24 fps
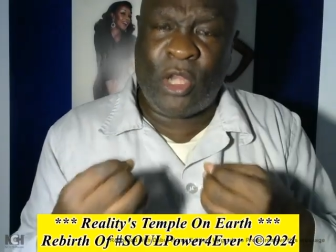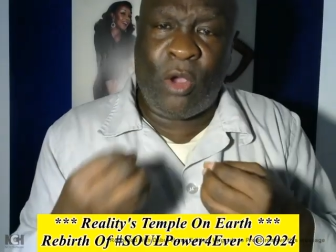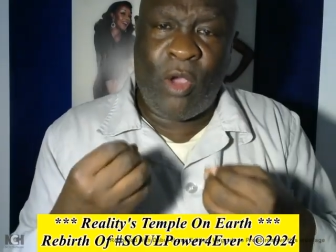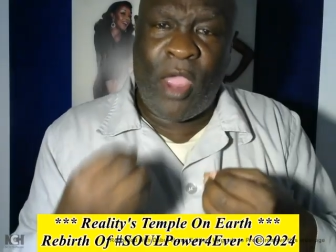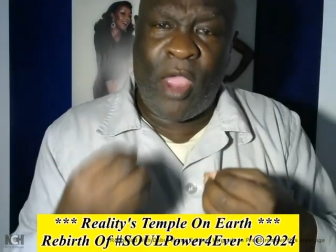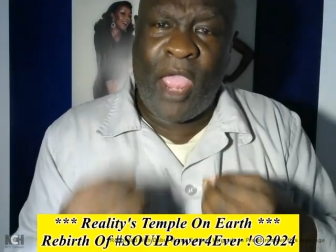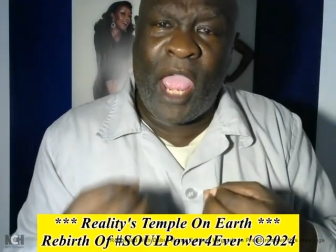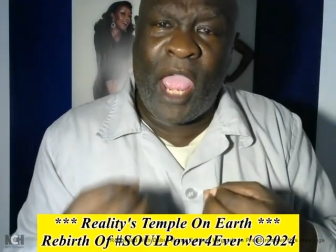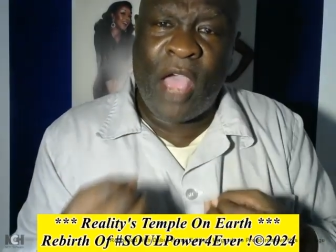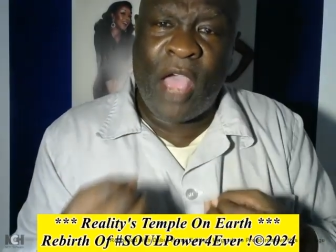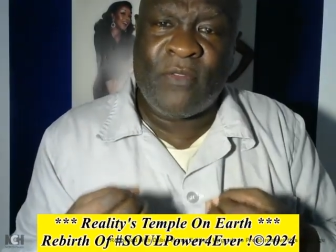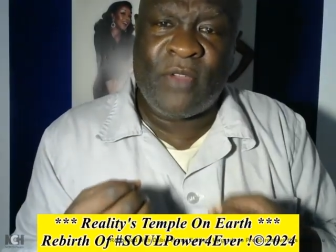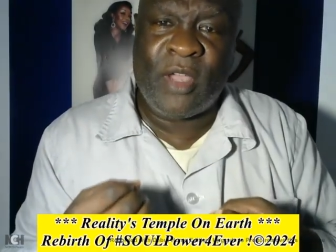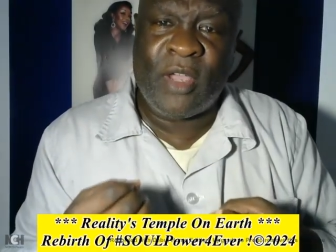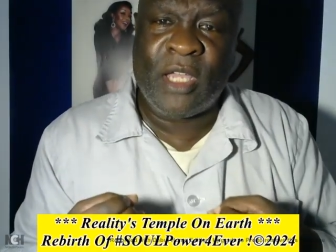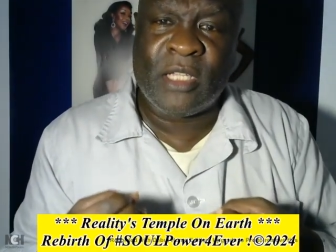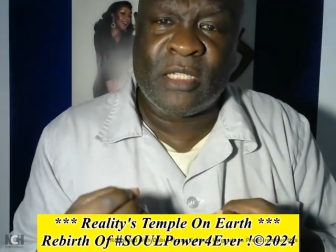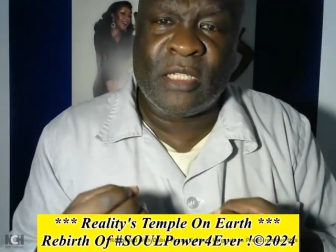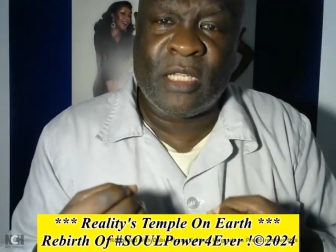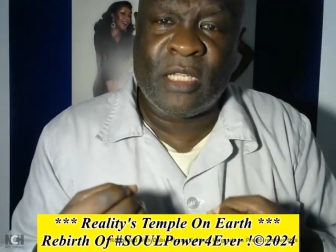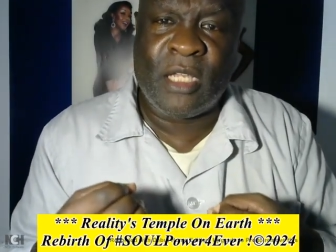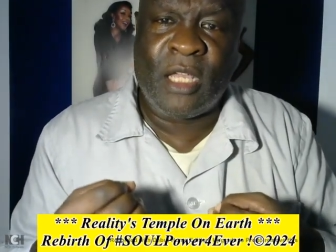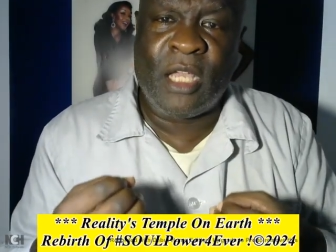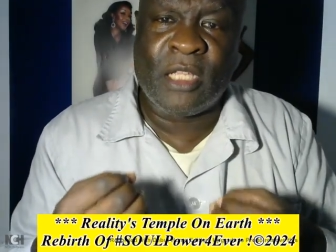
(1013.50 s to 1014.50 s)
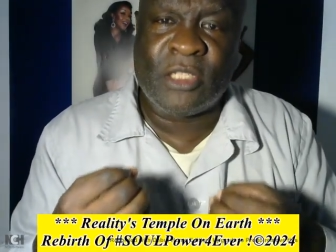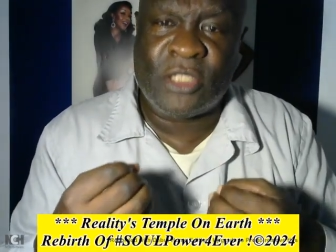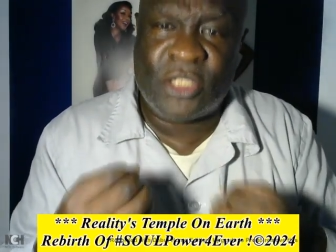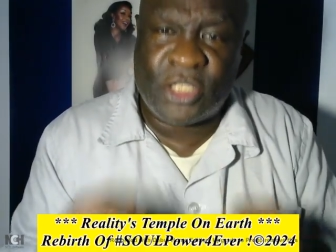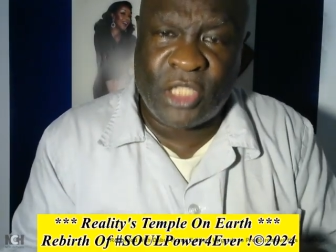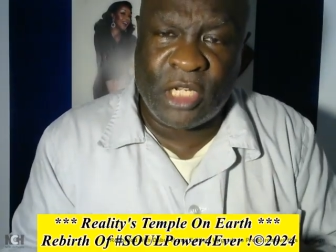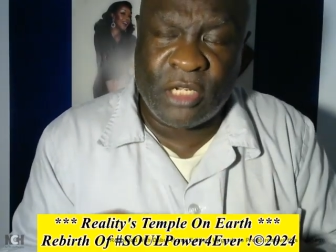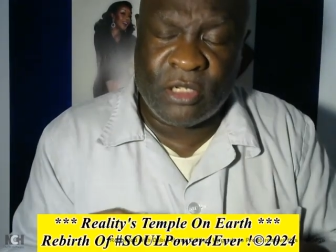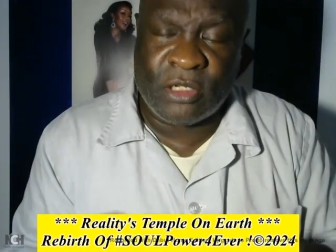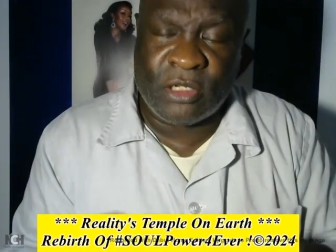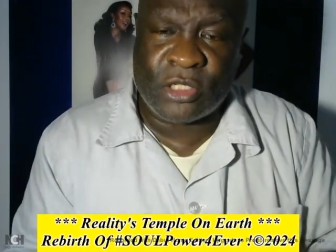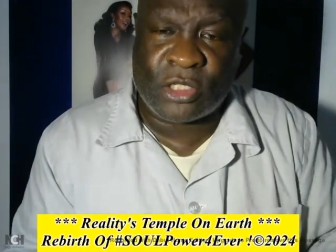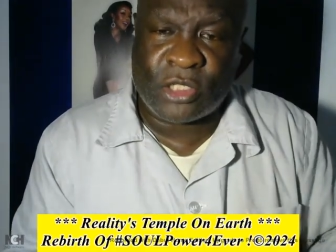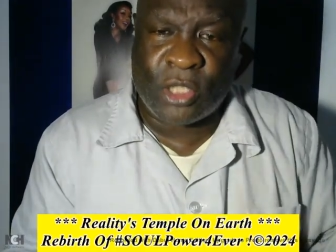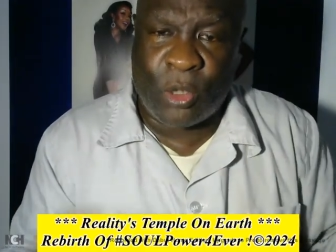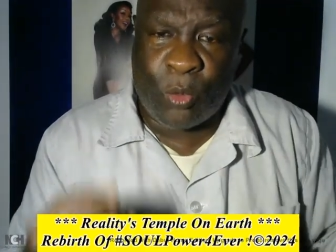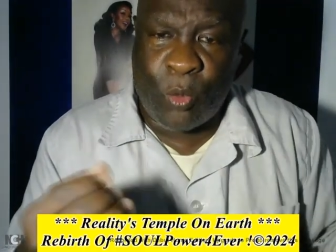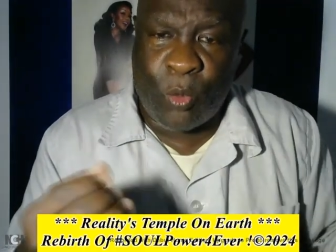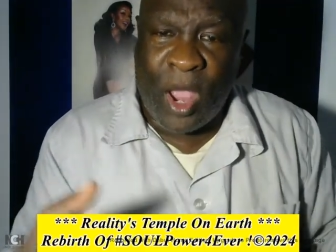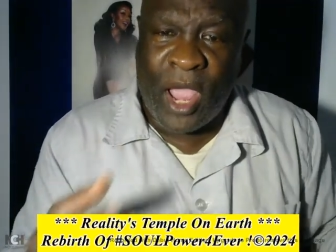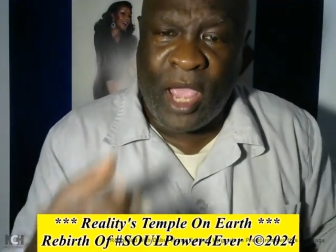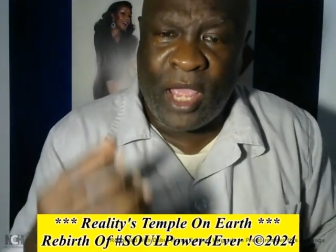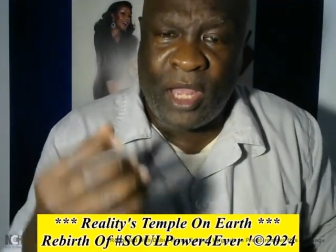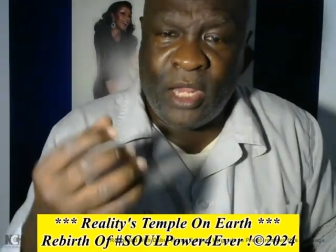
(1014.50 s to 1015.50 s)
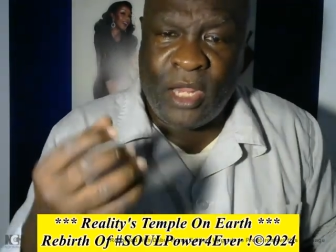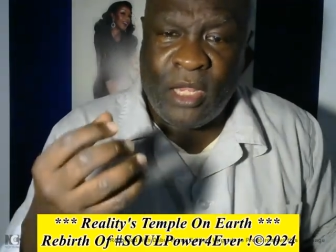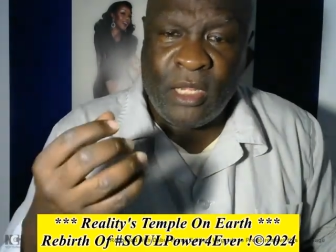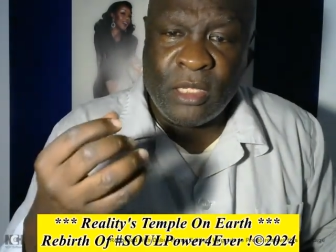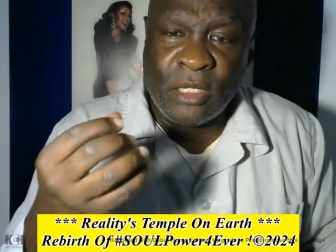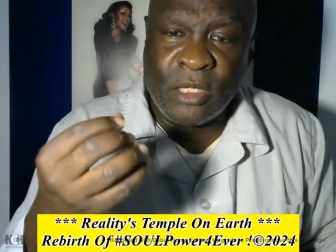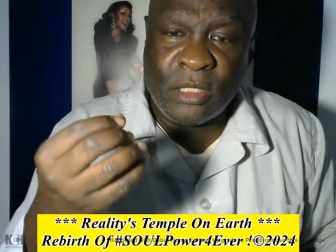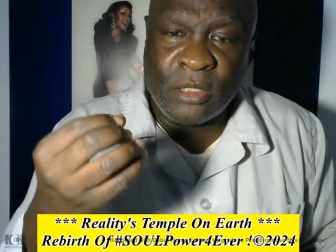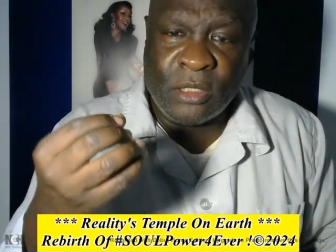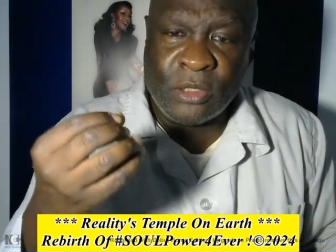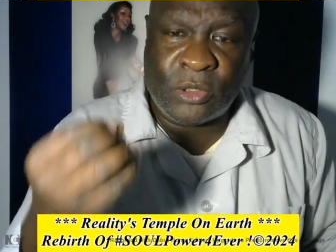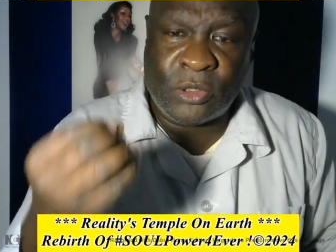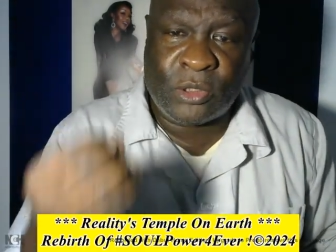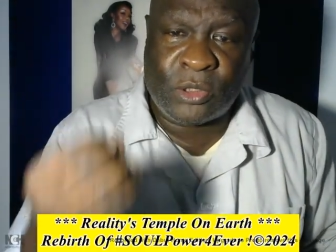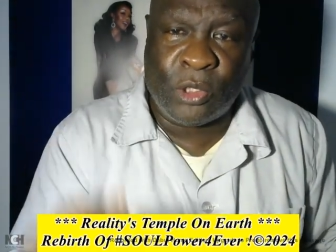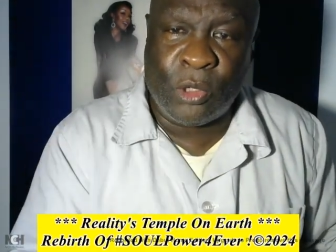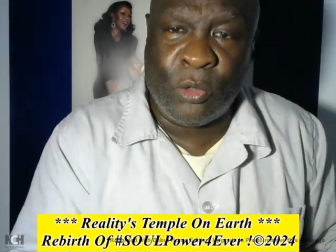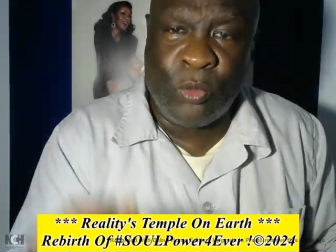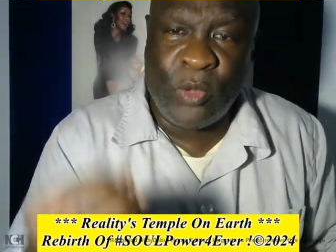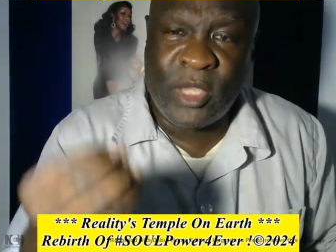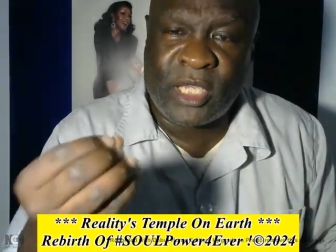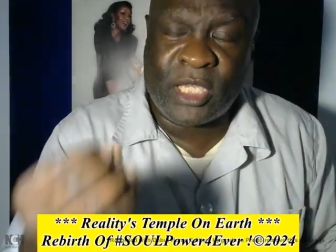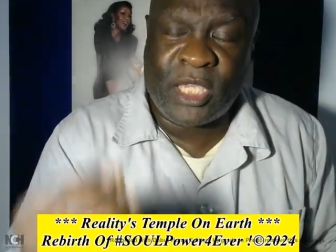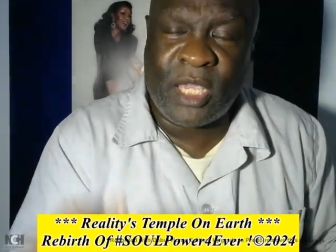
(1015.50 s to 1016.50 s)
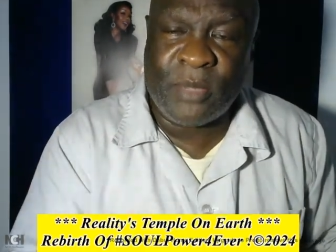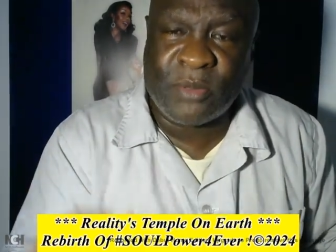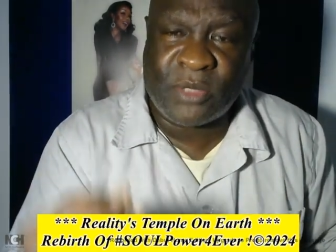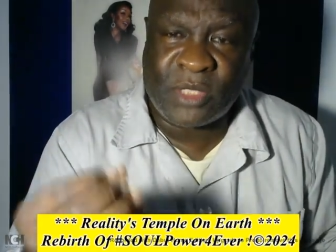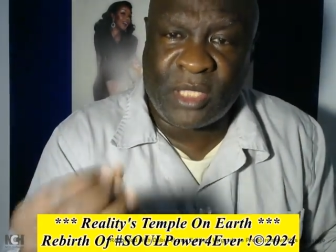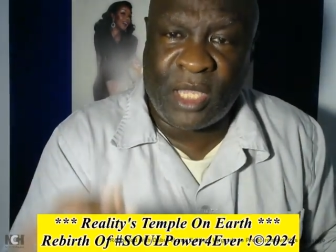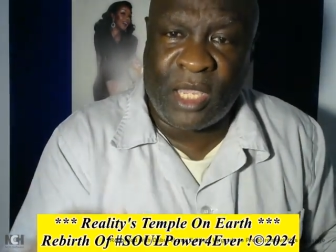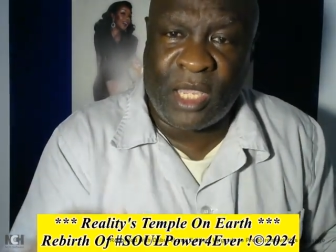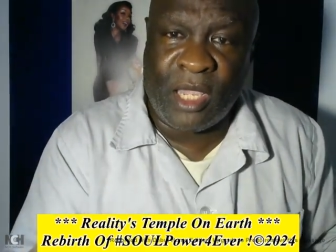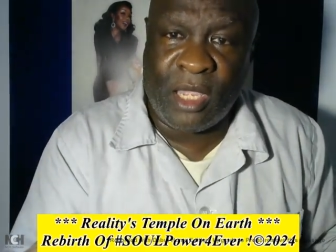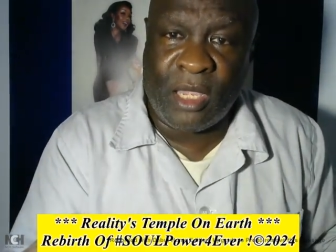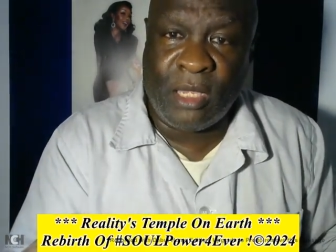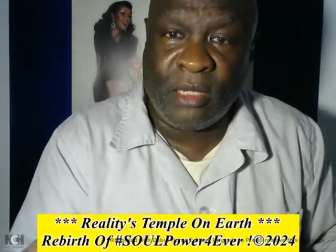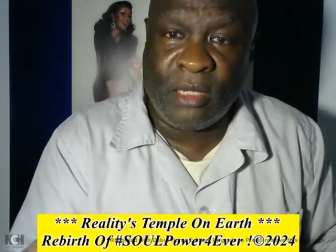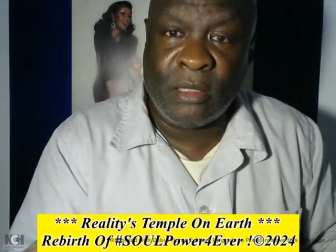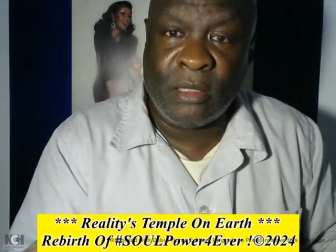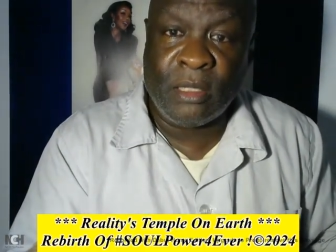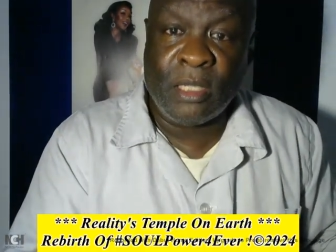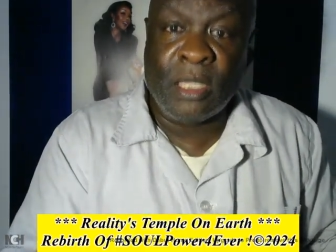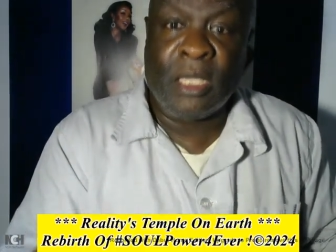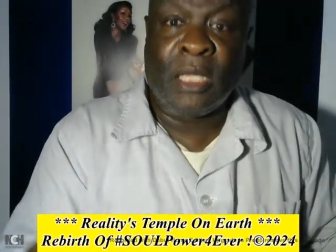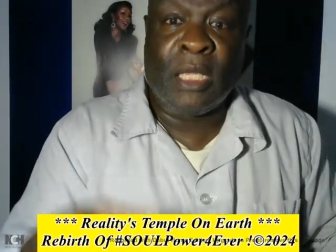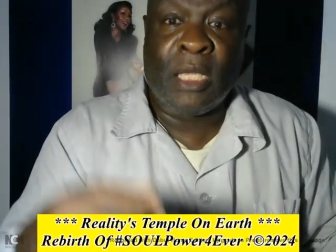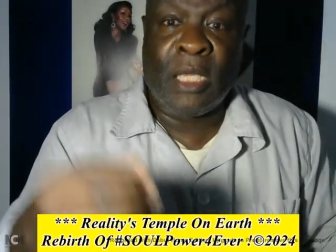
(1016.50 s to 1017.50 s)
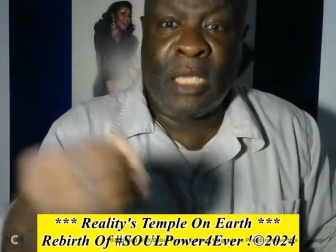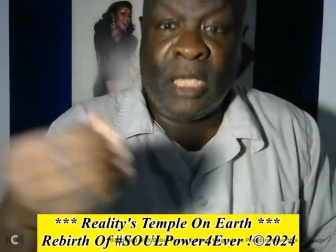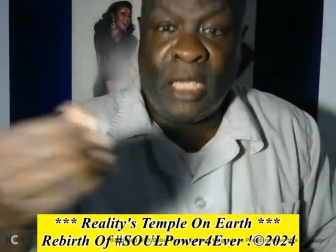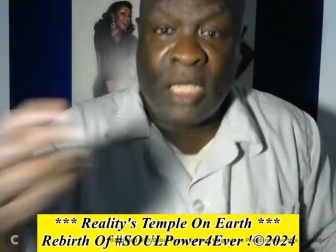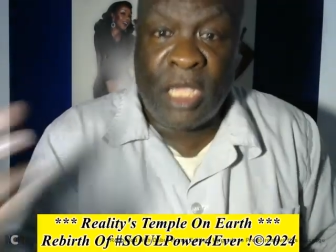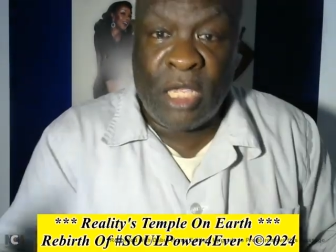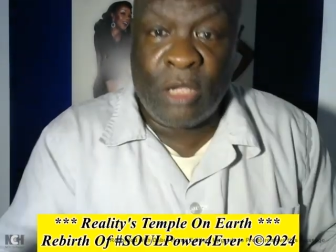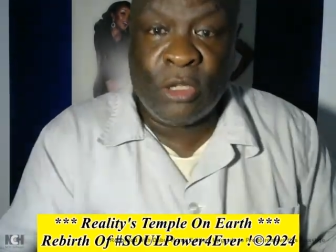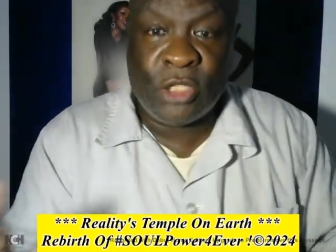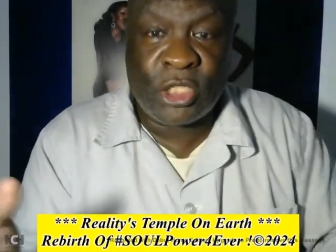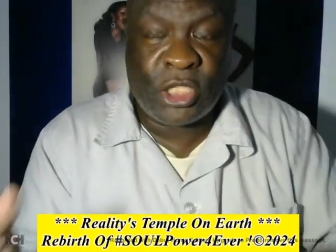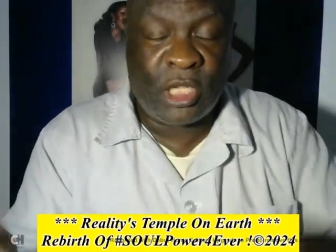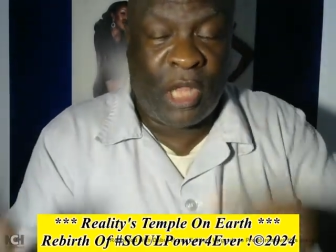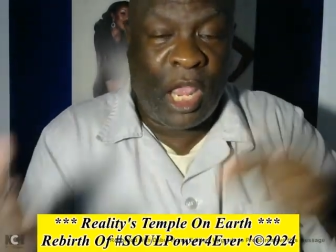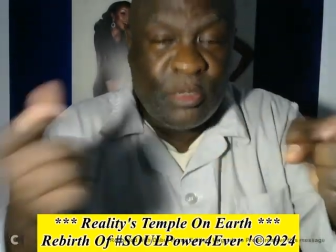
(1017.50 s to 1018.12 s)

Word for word: don't have a, a gender. So why do we keep saying he or she?